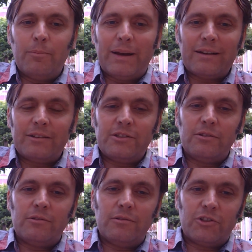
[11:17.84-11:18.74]
back
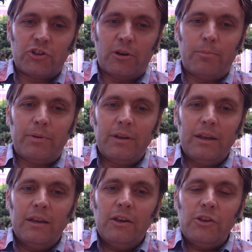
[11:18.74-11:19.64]
to the shop,
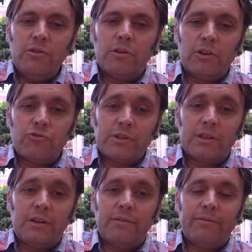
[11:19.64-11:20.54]
you could
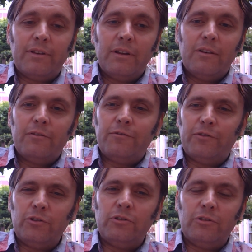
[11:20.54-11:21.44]
receive
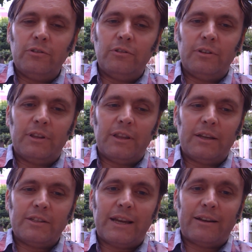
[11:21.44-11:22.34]
for
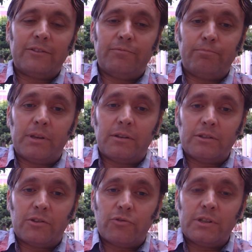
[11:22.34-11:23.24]
that act,
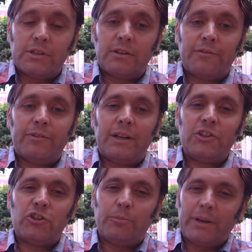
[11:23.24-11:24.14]
because there is a
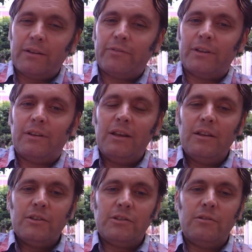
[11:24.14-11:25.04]
financial benefit
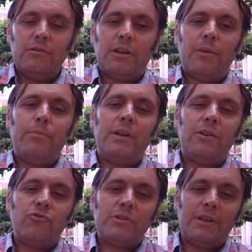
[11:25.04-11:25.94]
to the company
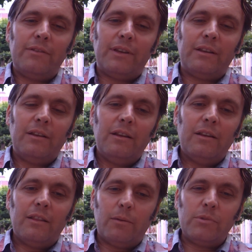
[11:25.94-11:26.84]
in receiving
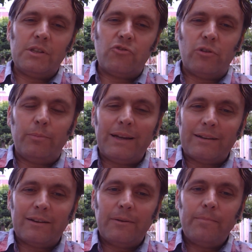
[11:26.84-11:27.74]
that material back.